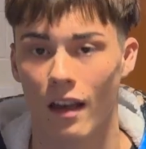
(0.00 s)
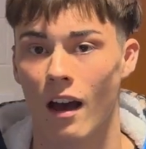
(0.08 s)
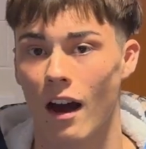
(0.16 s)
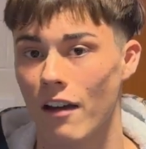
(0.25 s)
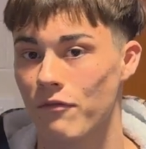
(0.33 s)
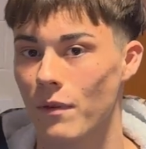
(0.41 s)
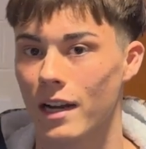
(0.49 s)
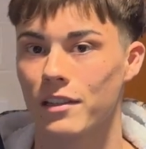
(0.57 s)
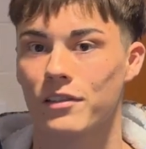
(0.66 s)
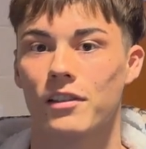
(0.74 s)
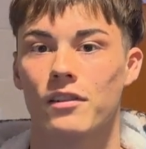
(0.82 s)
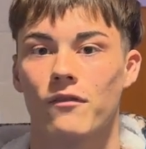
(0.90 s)
I've
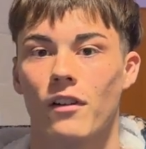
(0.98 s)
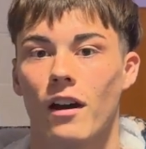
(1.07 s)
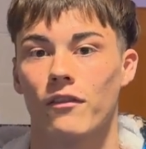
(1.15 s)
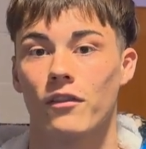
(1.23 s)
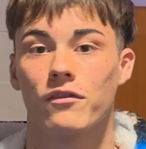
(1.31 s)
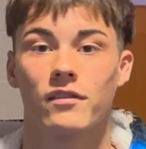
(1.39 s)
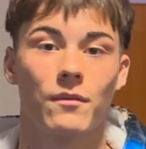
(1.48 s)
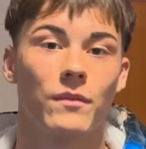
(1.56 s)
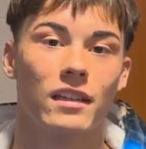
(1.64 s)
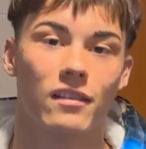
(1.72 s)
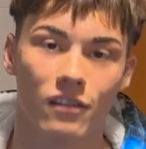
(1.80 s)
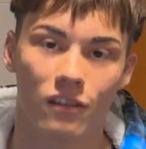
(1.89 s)
managed to survive off
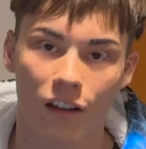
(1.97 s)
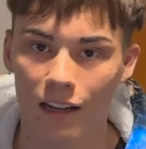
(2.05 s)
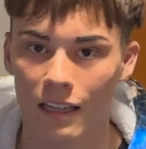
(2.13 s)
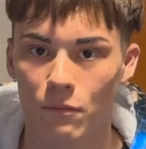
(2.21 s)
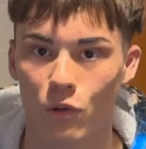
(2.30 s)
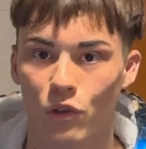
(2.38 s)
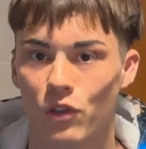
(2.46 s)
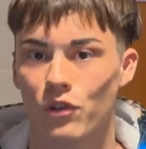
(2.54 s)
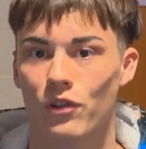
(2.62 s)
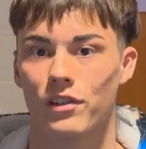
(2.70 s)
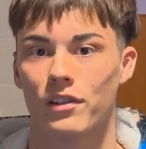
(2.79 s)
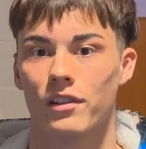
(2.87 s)
something slightly more
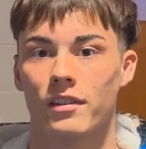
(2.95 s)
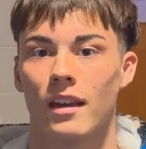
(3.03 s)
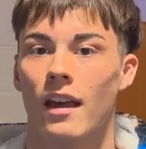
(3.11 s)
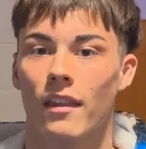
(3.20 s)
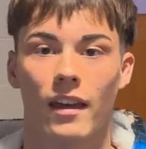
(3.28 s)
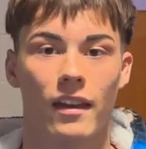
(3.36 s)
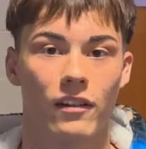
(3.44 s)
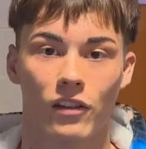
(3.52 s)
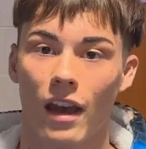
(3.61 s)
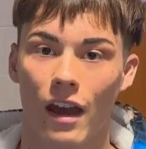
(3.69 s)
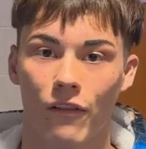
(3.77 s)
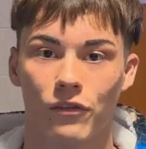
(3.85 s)
nutritious than
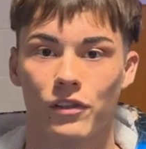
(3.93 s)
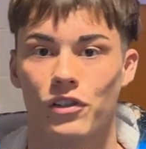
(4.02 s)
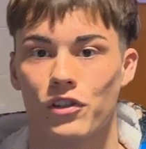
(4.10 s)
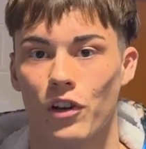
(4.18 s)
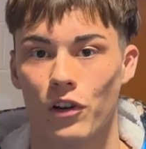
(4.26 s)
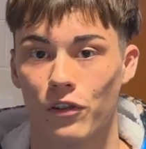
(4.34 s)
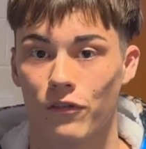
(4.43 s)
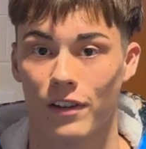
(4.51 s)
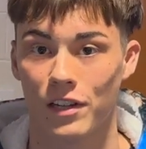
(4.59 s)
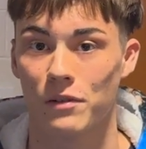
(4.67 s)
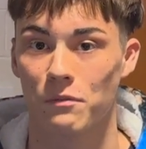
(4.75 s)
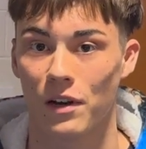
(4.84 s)
your average Joe's
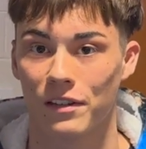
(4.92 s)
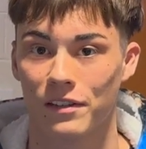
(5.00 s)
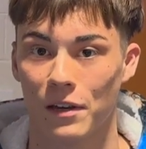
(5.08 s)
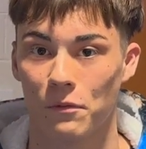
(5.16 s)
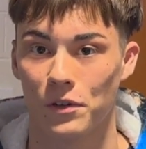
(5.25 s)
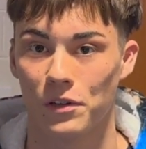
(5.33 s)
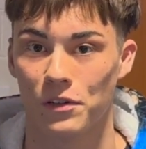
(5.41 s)
Vegemite sandwich.